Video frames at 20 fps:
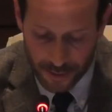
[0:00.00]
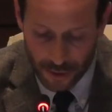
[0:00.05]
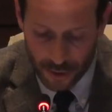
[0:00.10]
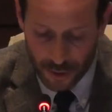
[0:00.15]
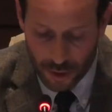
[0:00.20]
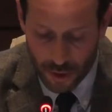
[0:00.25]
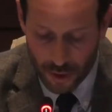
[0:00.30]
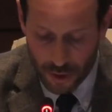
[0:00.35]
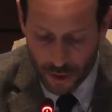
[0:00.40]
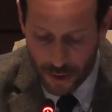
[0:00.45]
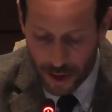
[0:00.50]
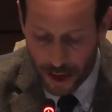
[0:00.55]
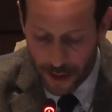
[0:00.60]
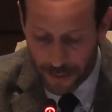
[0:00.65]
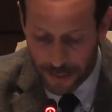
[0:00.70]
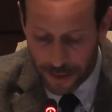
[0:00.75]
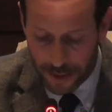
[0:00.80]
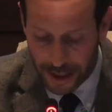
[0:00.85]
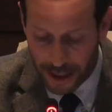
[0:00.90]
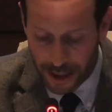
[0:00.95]
the law
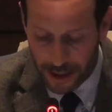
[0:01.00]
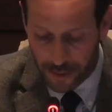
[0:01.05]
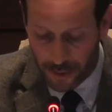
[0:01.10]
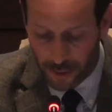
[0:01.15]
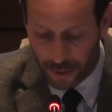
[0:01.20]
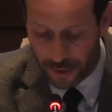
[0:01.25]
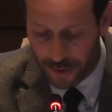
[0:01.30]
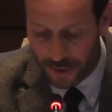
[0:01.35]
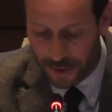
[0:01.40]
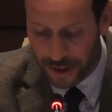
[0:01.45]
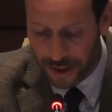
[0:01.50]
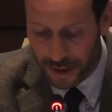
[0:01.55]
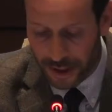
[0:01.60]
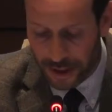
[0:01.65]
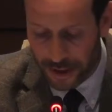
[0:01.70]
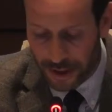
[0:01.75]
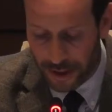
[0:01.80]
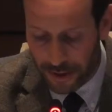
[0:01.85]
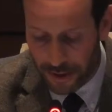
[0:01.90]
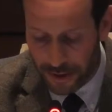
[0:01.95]
applicable to the
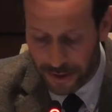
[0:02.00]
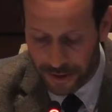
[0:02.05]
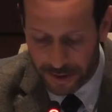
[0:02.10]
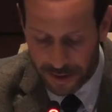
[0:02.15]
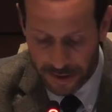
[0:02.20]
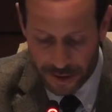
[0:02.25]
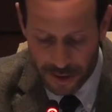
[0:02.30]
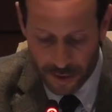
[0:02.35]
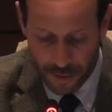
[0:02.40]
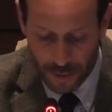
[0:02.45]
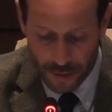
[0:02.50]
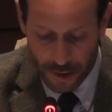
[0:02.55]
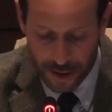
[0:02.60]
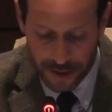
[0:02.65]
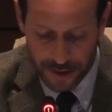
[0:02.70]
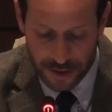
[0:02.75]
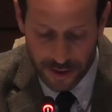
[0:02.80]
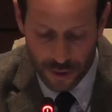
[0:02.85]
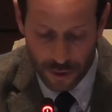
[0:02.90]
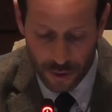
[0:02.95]
inheritance
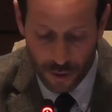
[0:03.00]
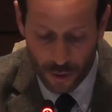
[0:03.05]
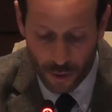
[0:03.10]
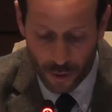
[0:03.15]
spreads to